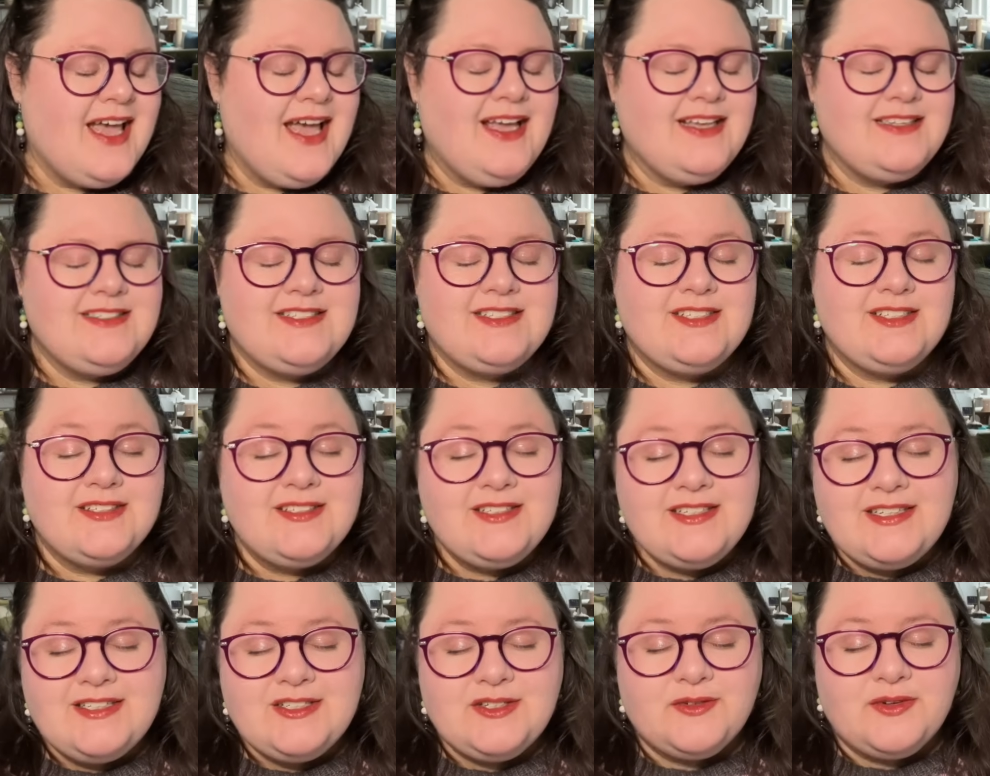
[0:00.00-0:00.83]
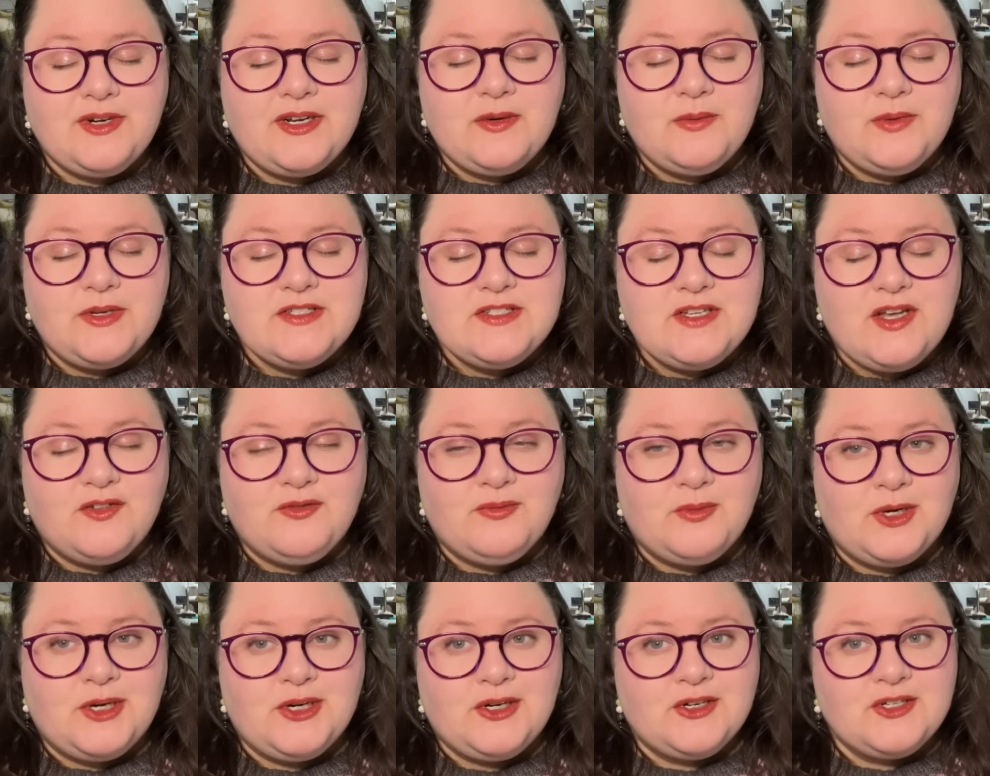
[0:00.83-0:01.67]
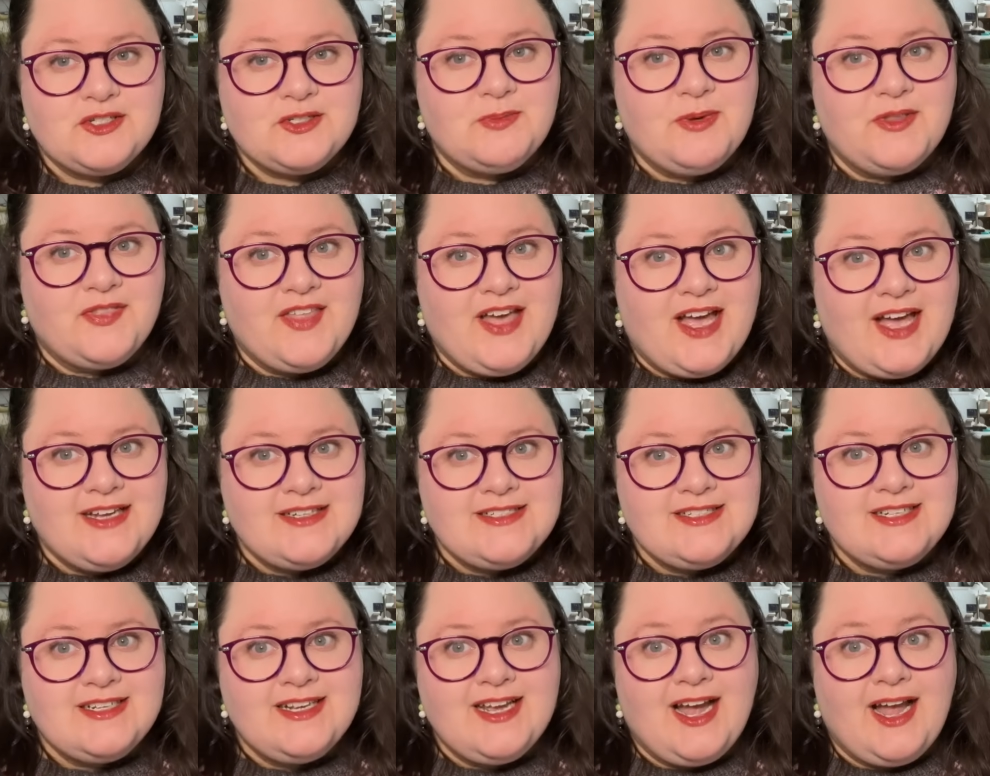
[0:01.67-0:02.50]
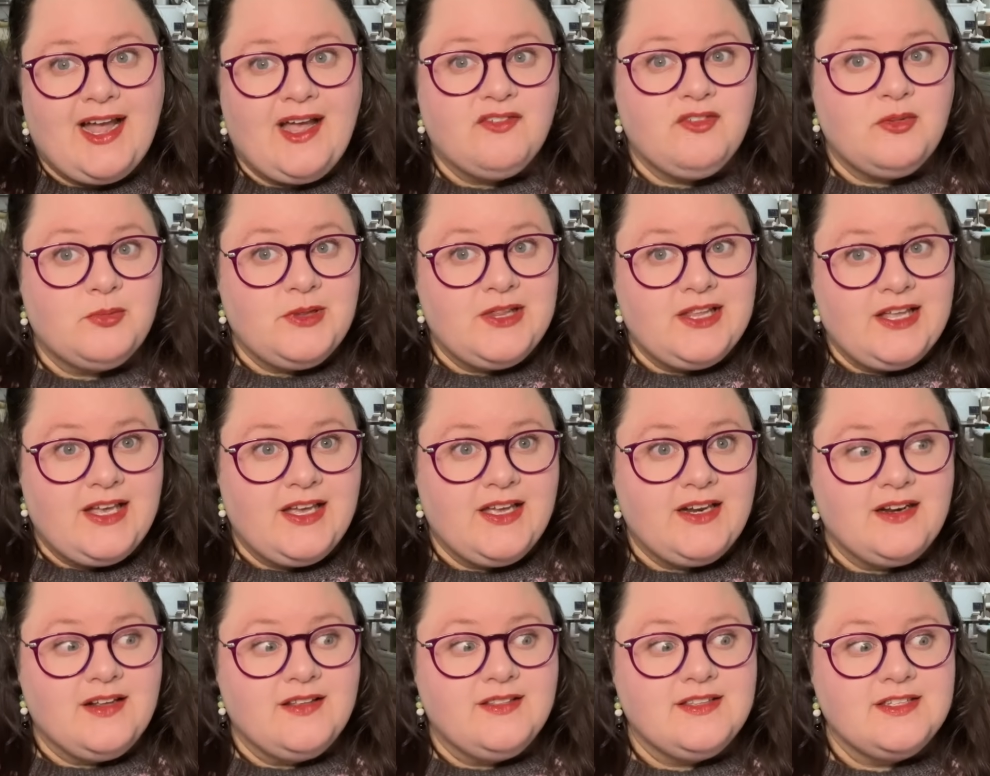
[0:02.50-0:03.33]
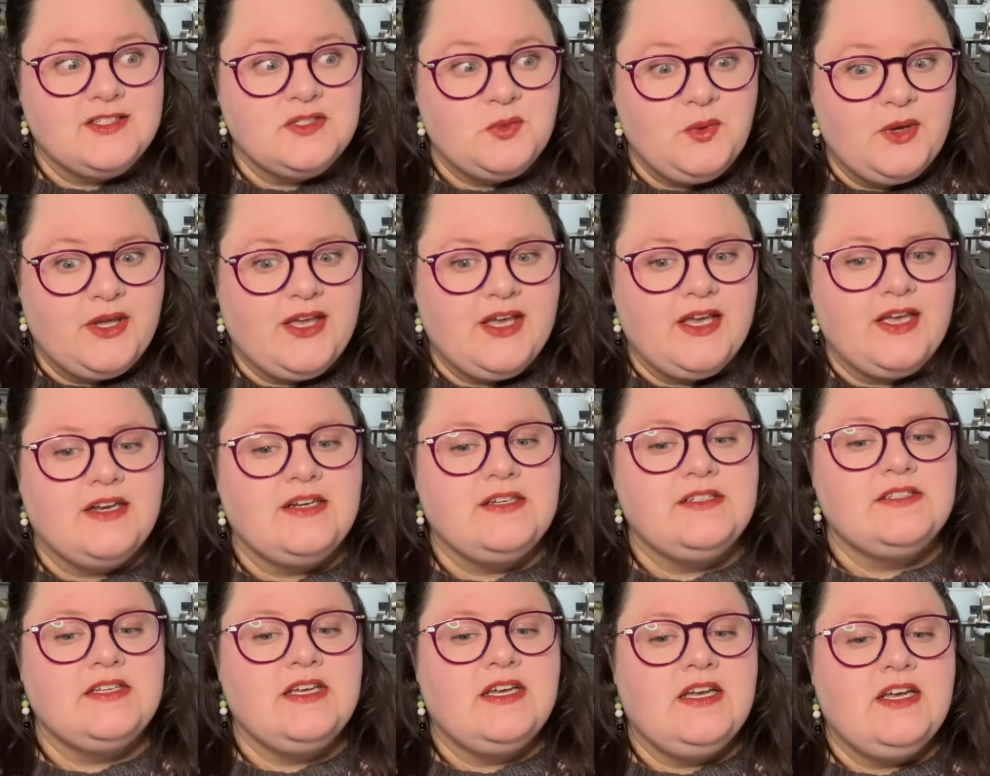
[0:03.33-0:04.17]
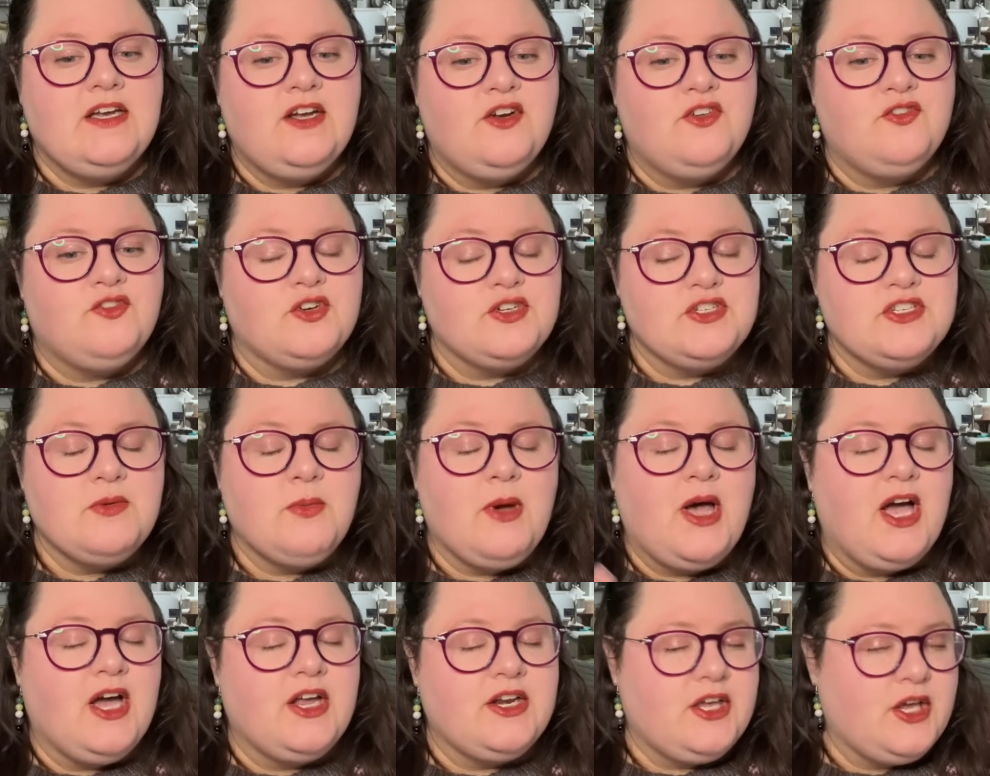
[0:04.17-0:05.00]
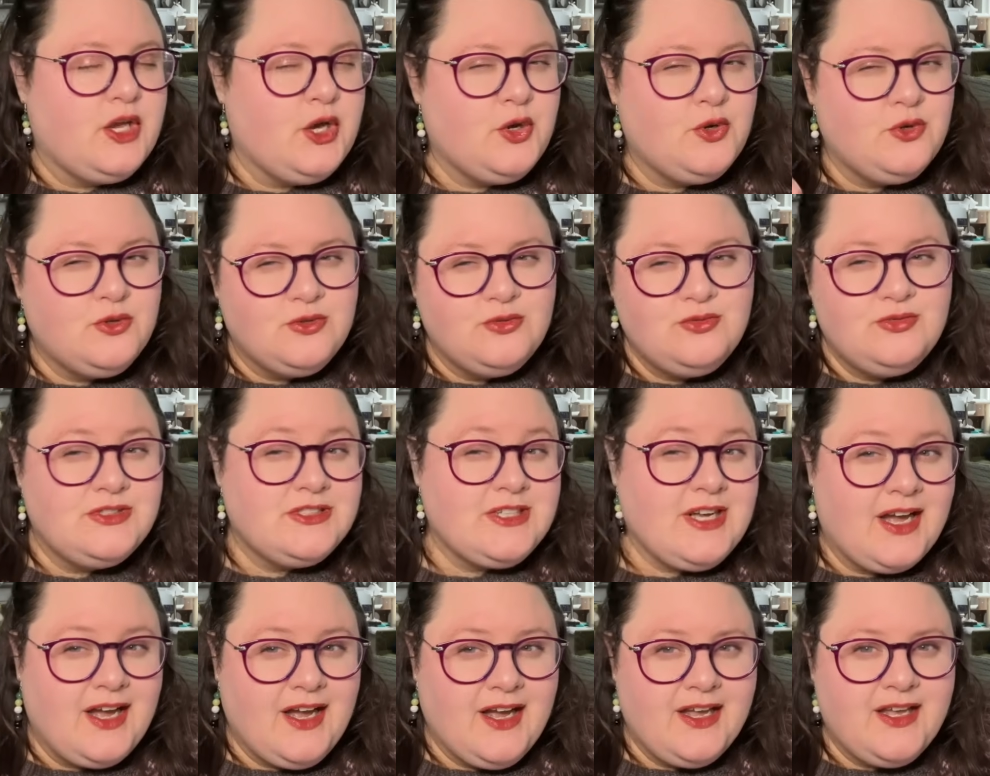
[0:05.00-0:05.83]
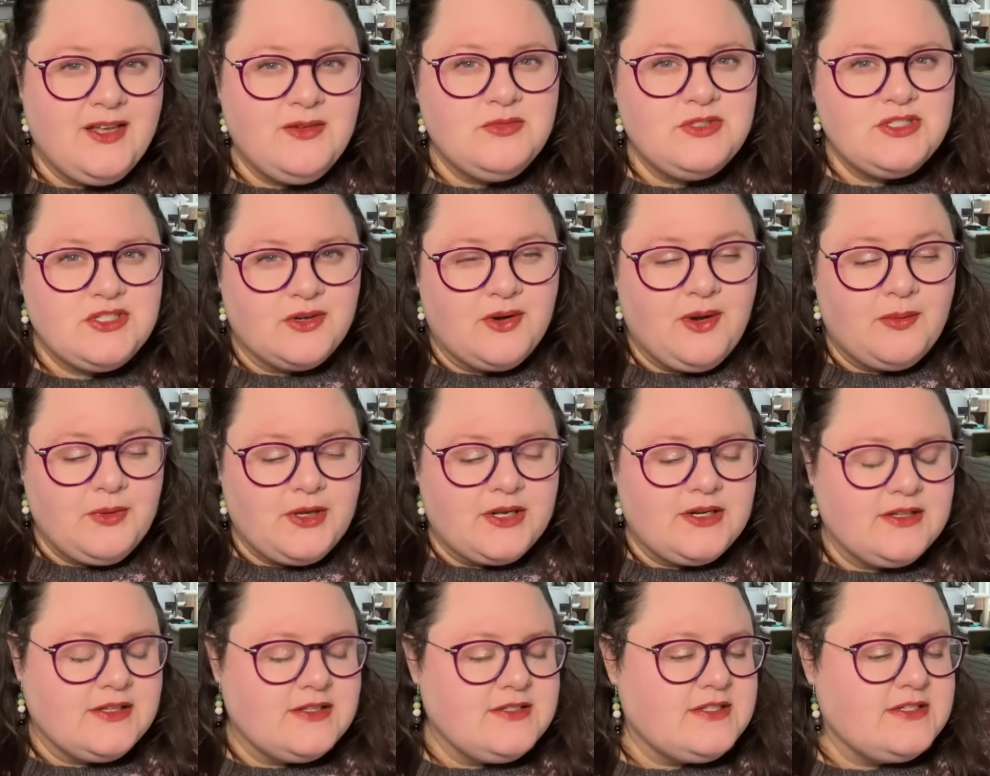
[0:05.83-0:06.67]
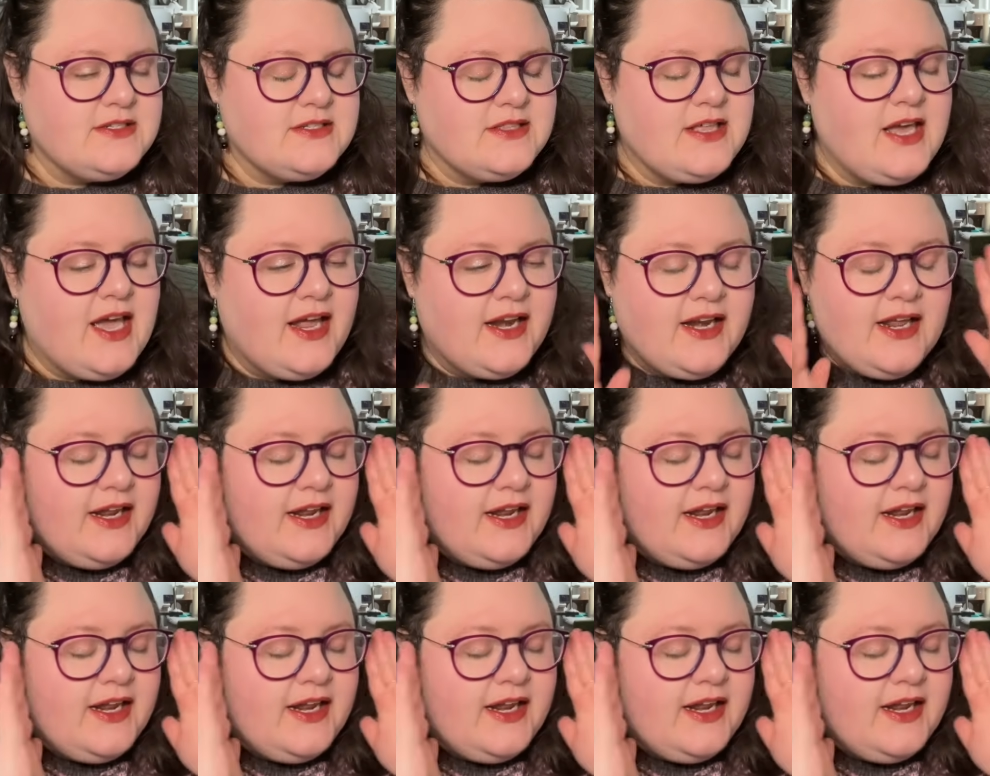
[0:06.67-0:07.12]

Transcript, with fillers: Still need to read We Solve Murders, but that I have a plan this weekend for some audio time, so I'm going to listen to that.